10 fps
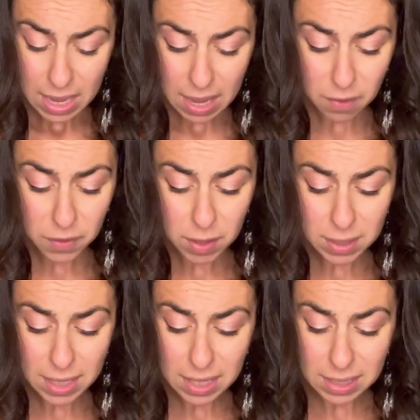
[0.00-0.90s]
It feels
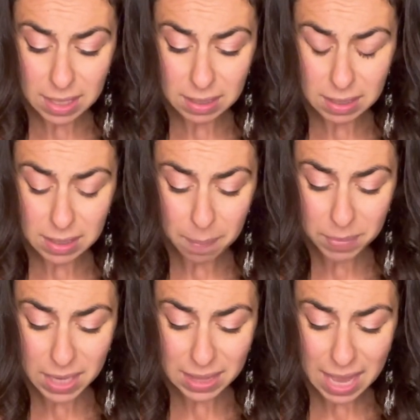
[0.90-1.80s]
like this is
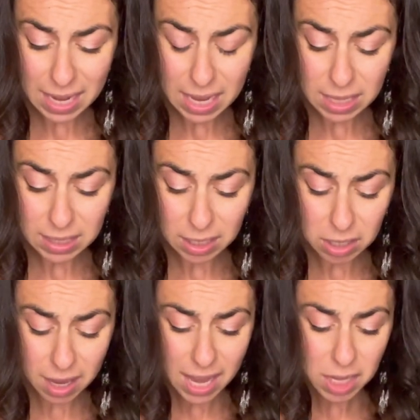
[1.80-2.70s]
something that it's like,
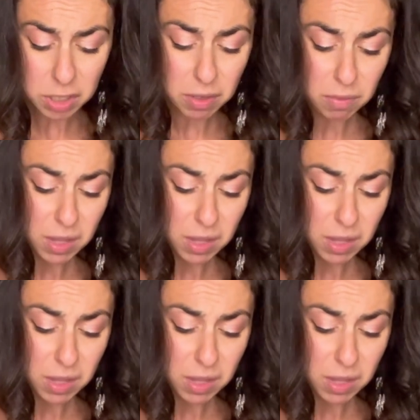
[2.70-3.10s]
again,